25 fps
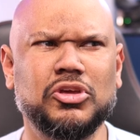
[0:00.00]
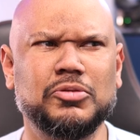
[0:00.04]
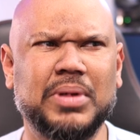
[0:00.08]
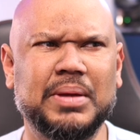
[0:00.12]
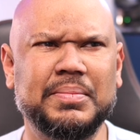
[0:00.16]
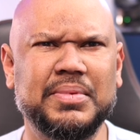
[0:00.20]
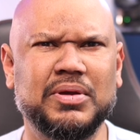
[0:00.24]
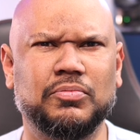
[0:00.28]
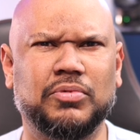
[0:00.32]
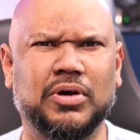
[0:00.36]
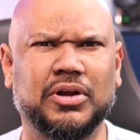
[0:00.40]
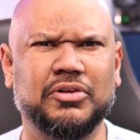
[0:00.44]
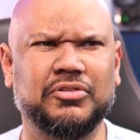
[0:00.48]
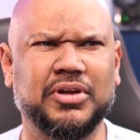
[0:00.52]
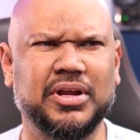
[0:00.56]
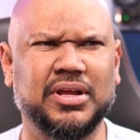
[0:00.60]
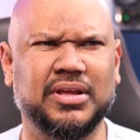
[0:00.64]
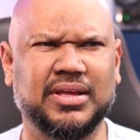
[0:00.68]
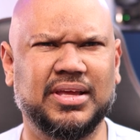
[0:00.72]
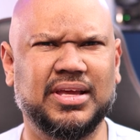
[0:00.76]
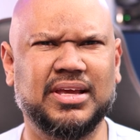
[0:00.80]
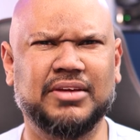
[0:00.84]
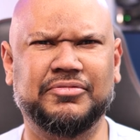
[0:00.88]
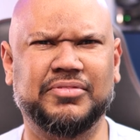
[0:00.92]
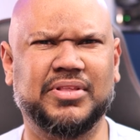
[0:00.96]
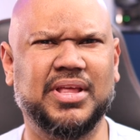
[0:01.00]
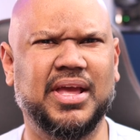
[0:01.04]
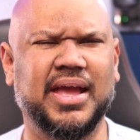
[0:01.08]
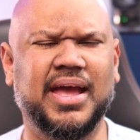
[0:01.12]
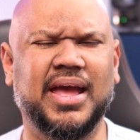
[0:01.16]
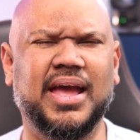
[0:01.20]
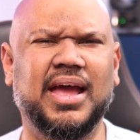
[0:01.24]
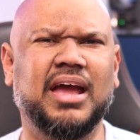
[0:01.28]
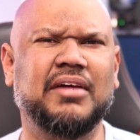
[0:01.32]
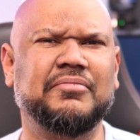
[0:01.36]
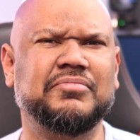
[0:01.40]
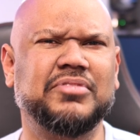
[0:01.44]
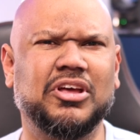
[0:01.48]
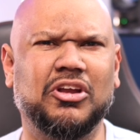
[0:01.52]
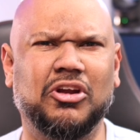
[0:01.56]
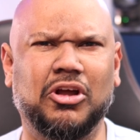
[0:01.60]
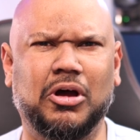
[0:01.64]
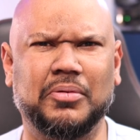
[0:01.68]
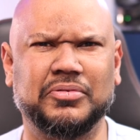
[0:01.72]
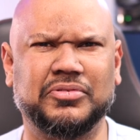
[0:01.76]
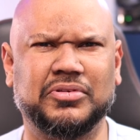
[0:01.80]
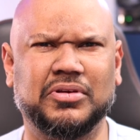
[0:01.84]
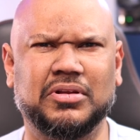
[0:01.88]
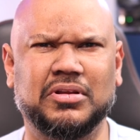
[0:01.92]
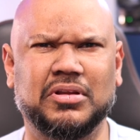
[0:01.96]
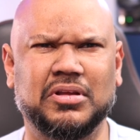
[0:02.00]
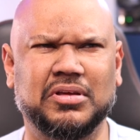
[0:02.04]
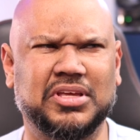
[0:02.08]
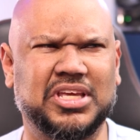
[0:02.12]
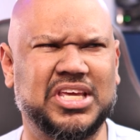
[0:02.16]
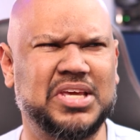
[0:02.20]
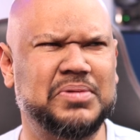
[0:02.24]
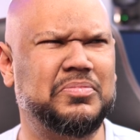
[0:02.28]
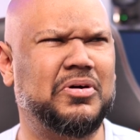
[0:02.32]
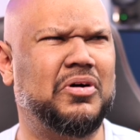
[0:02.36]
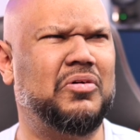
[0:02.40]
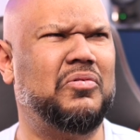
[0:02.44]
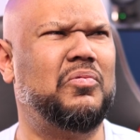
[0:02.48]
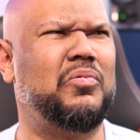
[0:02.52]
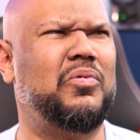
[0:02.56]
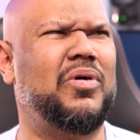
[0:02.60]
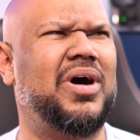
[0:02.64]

you might be wondering, if they have that option on the keyboard,